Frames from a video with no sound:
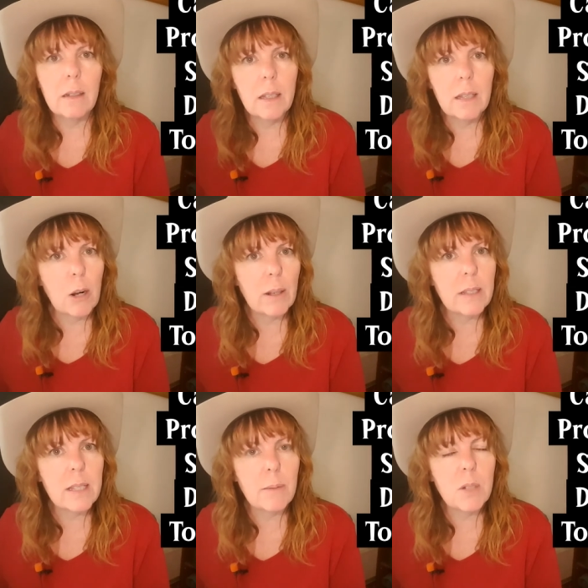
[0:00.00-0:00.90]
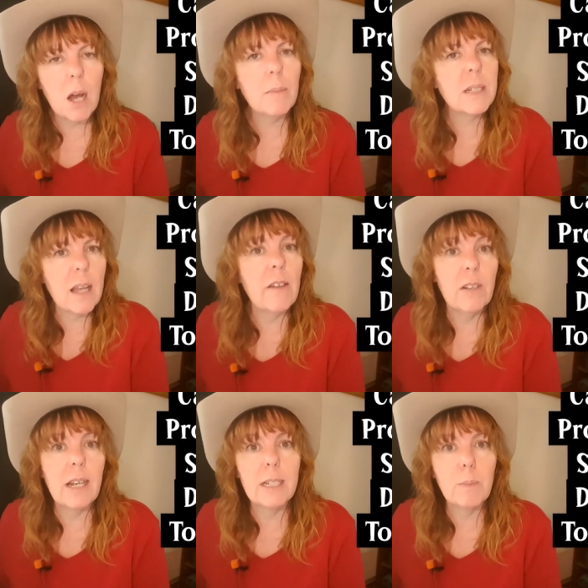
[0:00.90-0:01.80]
in there at the same time because I have a
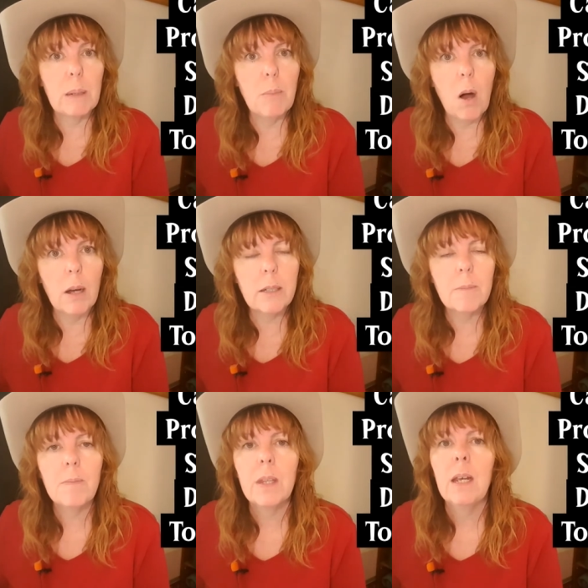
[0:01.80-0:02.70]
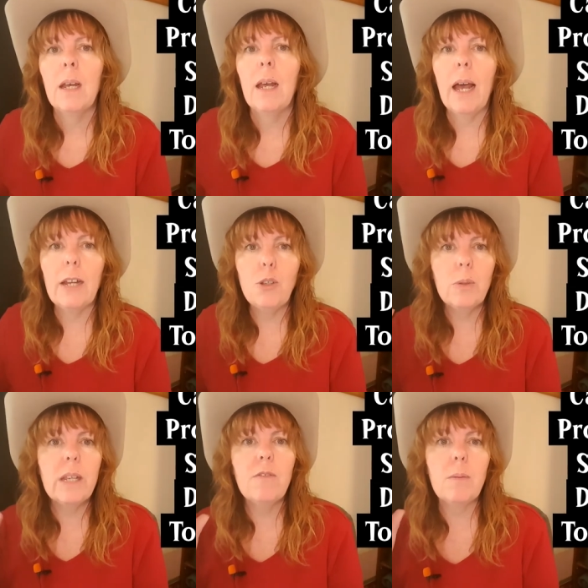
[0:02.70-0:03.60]
nice big pot. And you
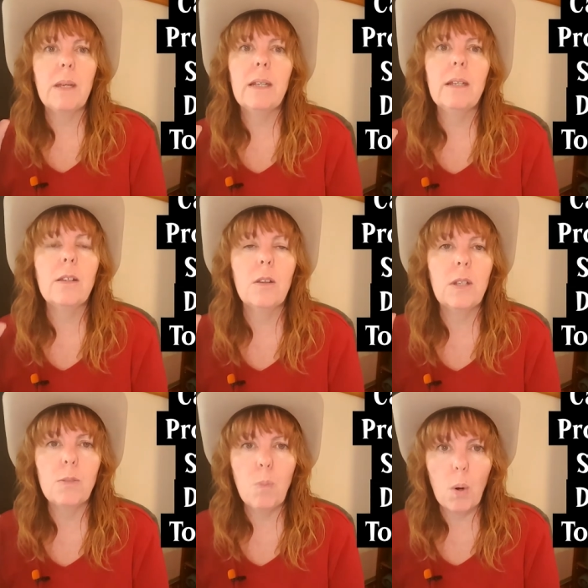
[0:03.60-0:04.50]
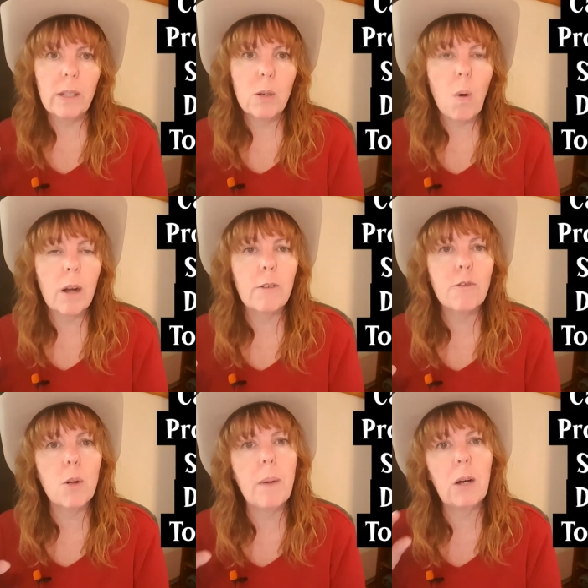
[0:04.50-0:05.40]
leave them in the boiling water
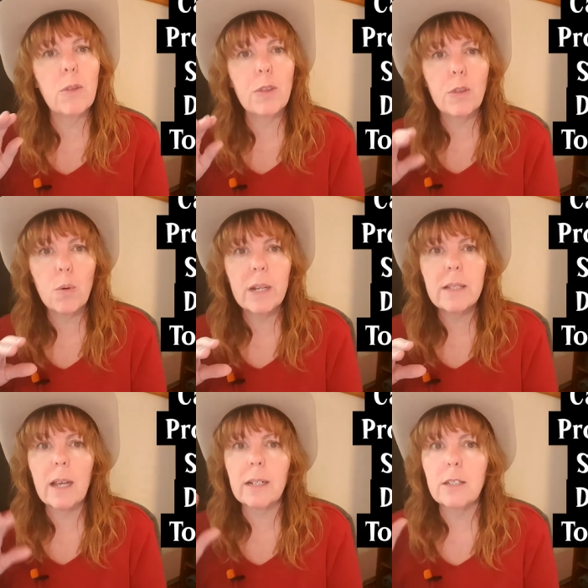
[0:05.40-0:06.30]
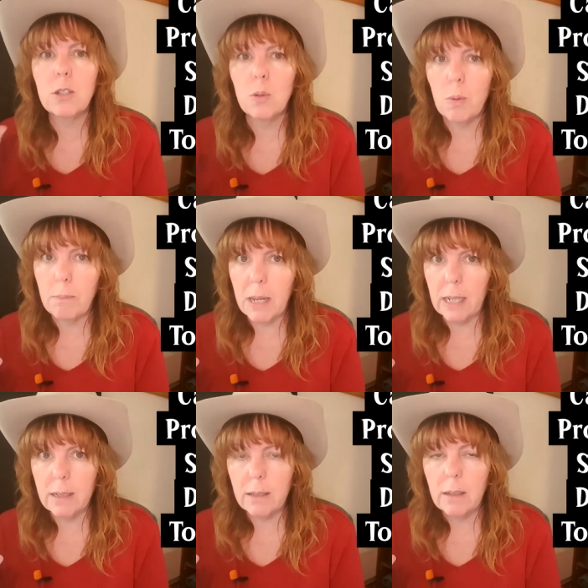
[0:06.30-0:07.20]
for about thirty seconds to a
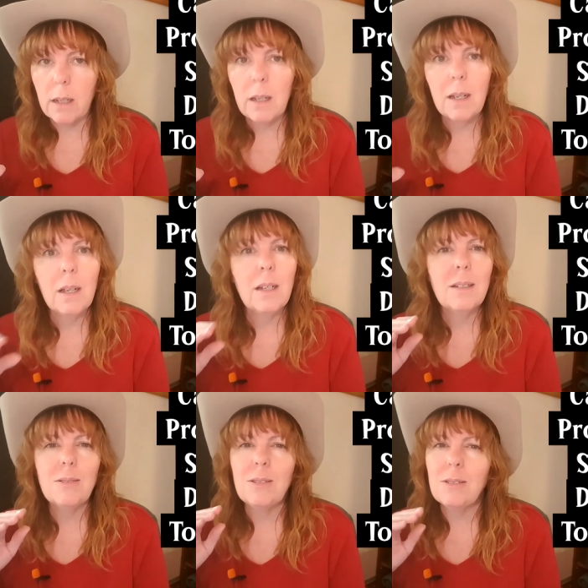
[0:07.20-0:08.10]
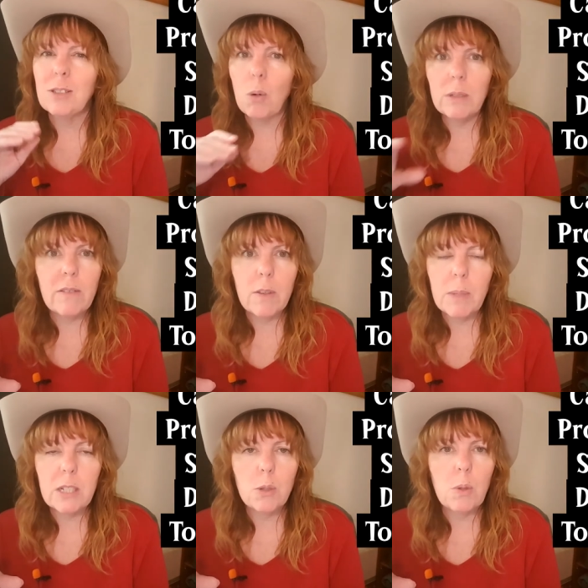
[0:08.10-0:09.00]
minute. Don't leave them
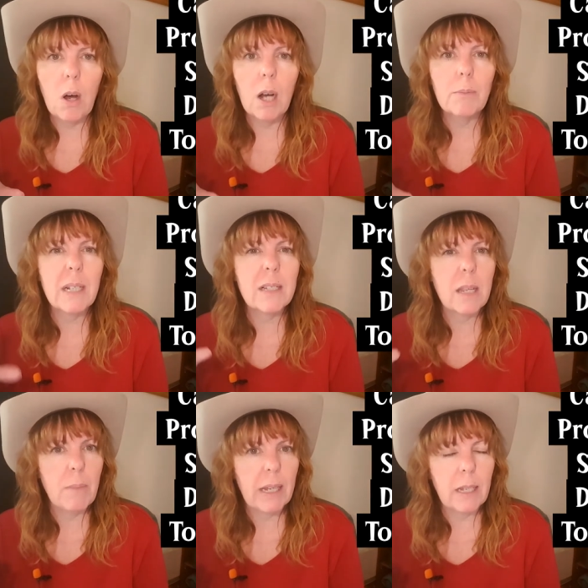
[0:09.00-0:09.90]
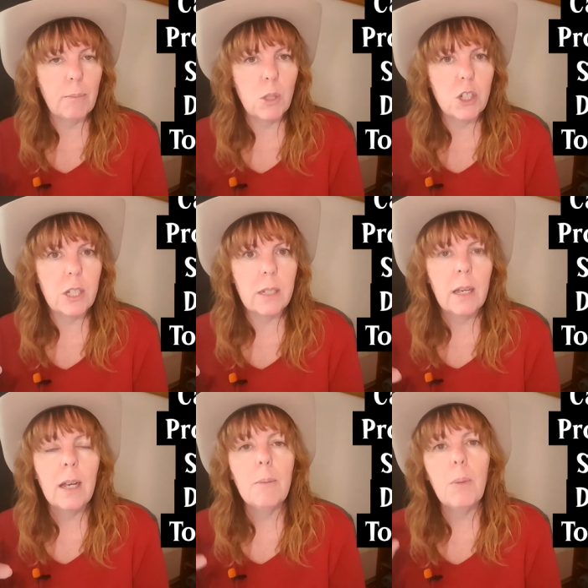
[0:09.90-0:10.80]
in too long because they might get mushy.
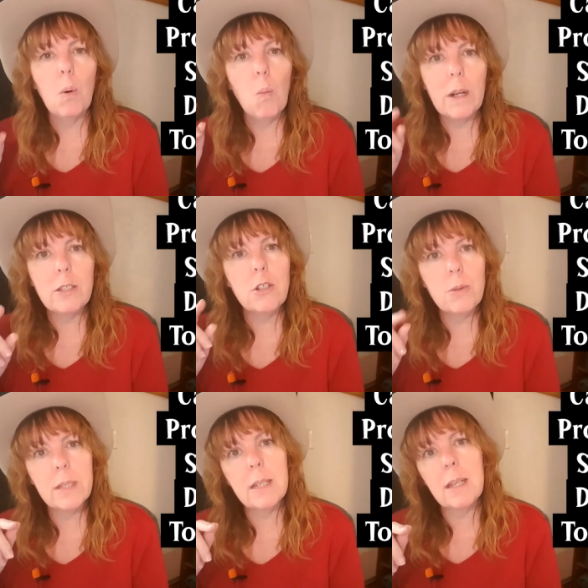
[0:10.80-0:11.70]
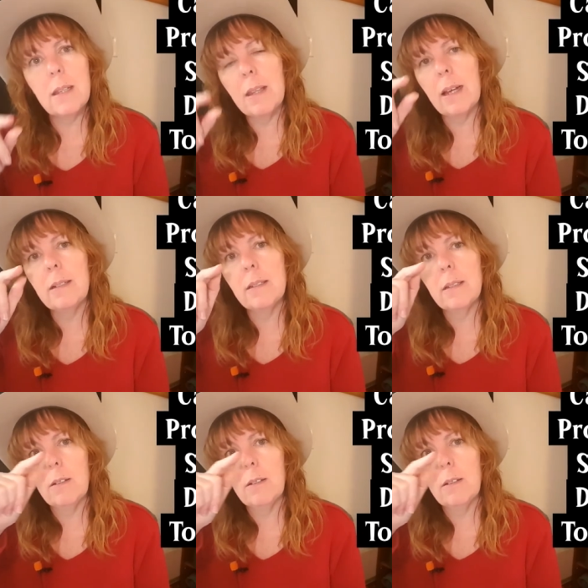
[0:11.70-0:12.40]
But once you see that